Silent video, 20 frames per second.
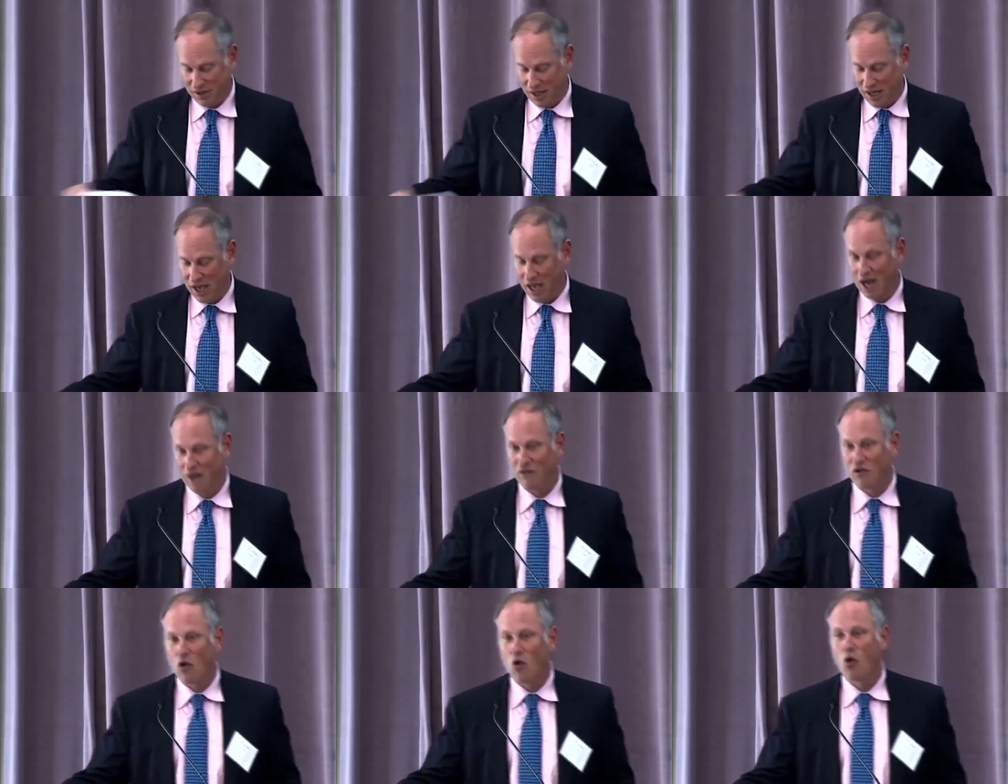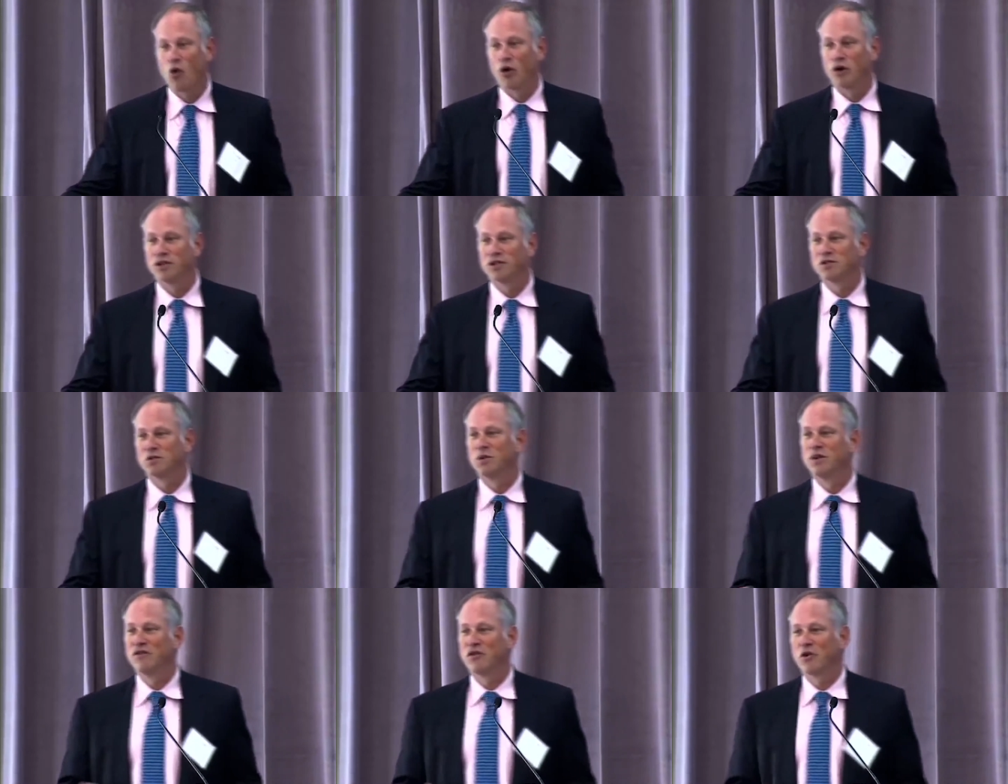and of course,
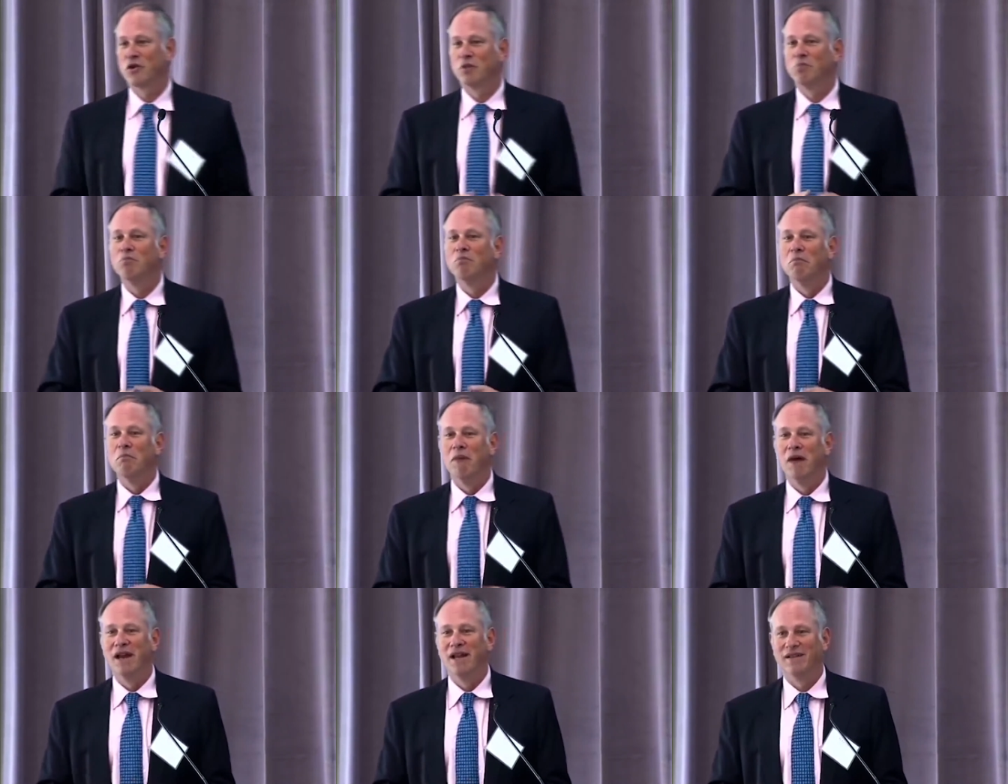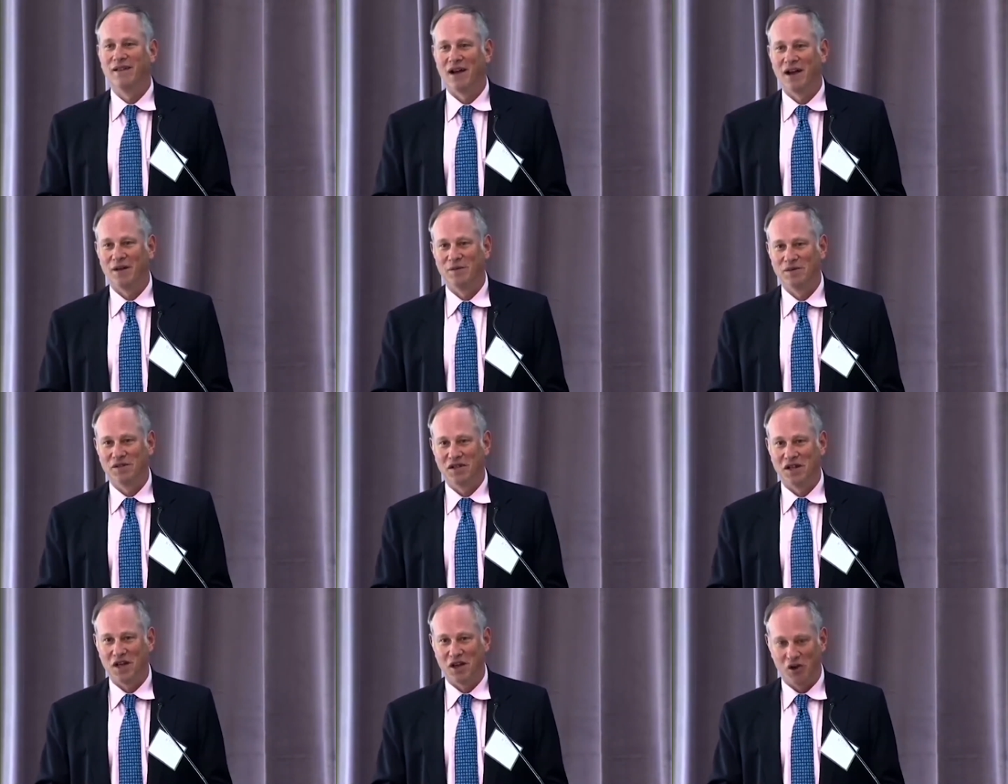we've heard many times
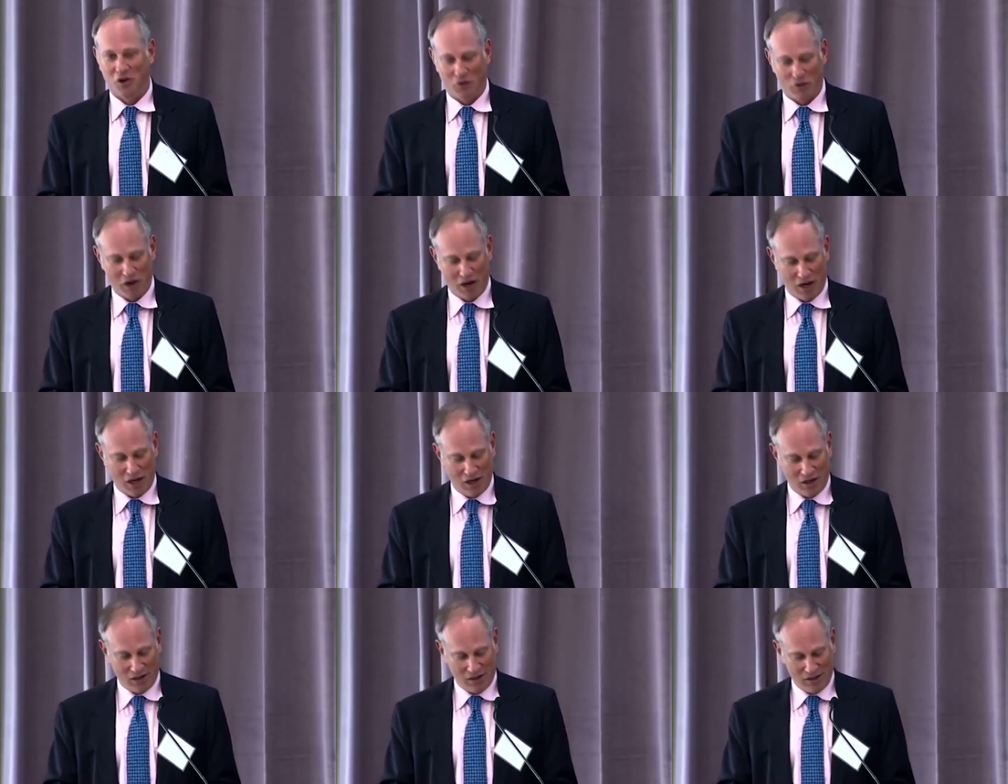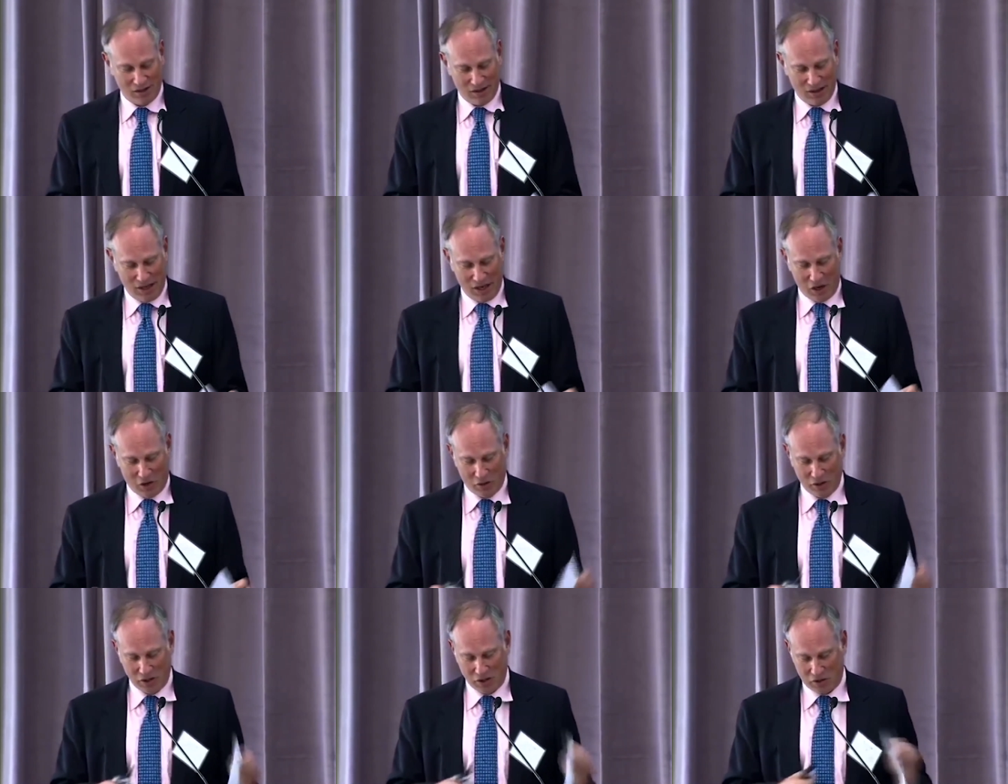today already,
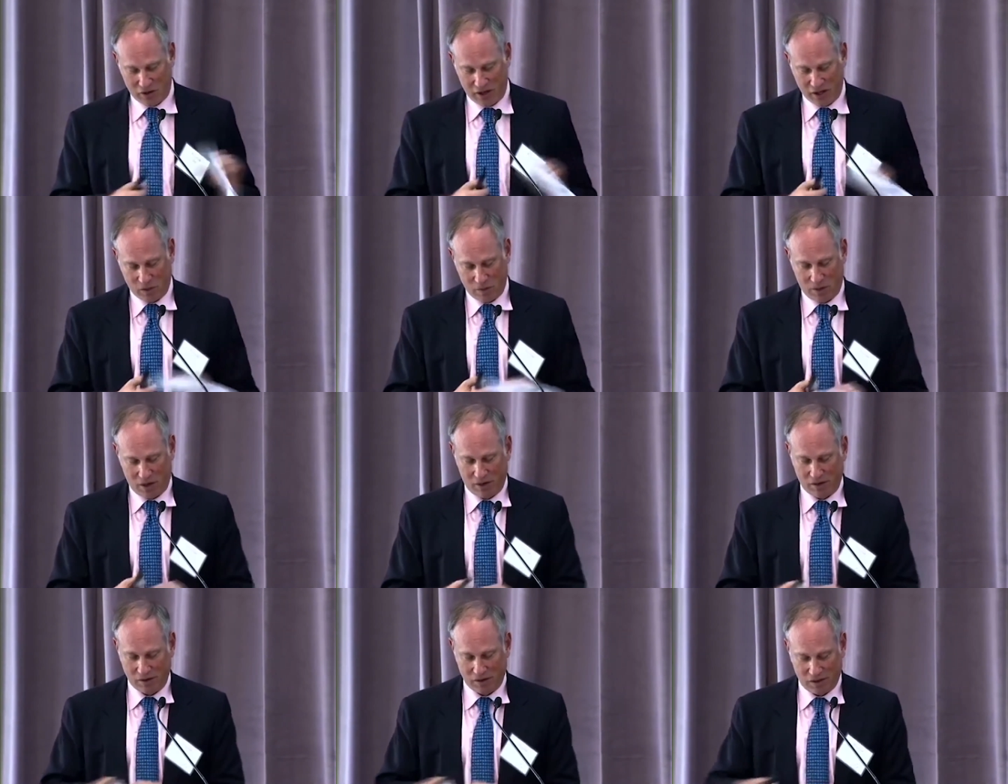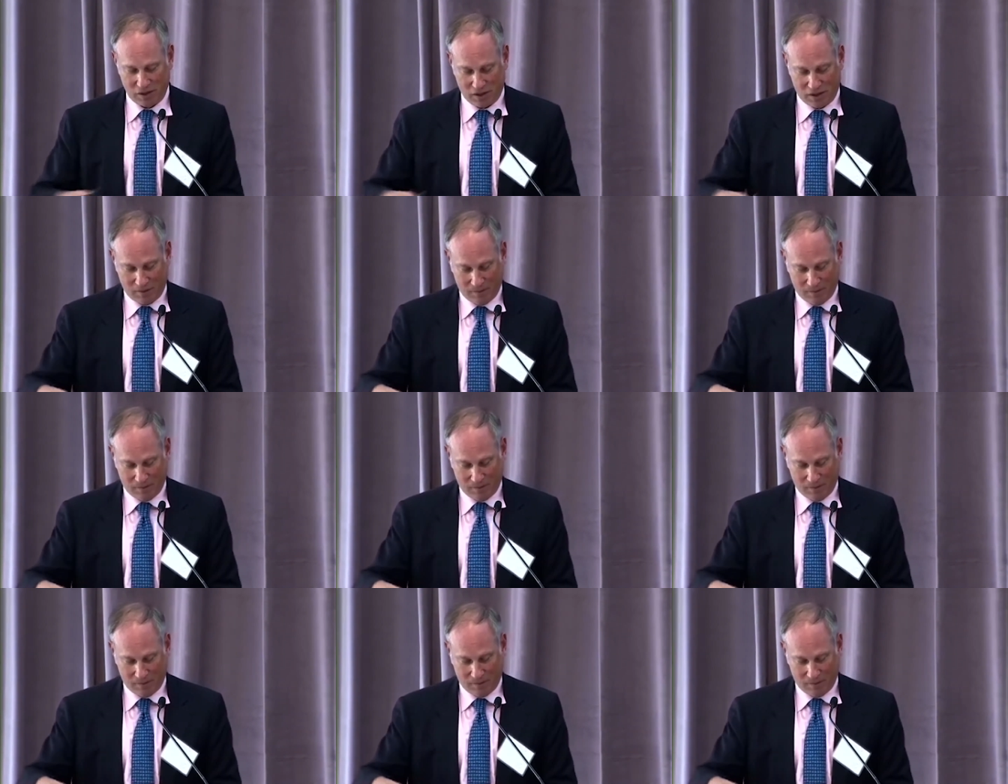increase transparency.